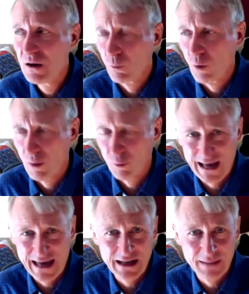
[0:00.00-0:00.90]
What we
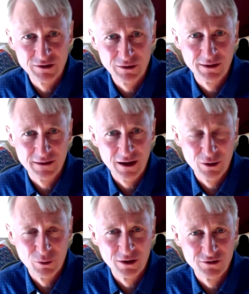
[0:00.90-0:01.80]
ended up doing
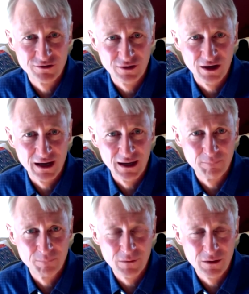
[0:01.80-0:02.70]
though was
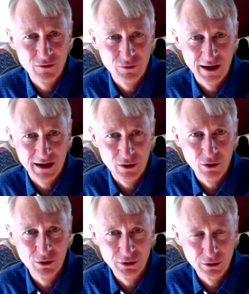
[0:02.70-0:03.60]
um, creating a
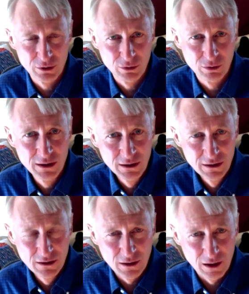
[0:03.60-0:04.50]
whole new
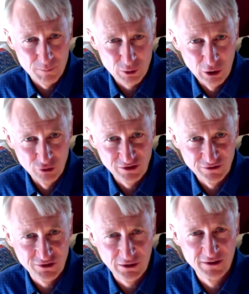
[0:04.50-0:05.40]
approach and
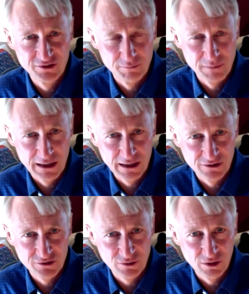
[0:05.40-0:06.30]
series of
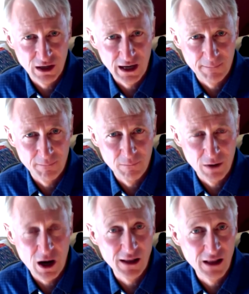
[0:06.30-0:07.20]
meetings um,
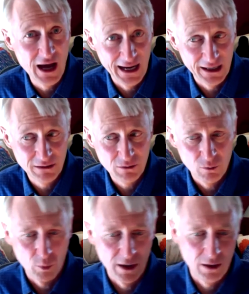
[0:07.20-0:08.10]
online
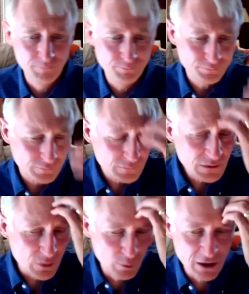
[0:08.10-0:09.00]
where
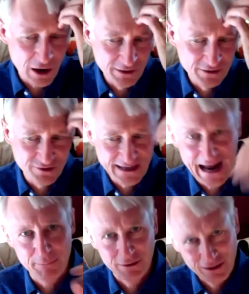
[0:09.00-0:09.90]
we call these the
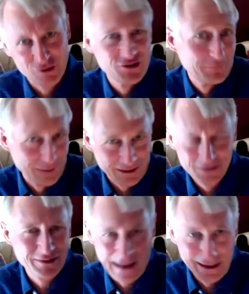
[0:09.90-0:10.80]
Kaplan Leadership
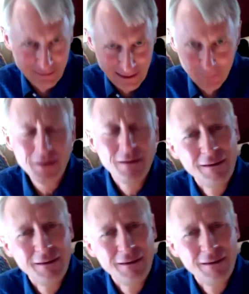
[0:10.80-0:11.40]
Meetings, KLM.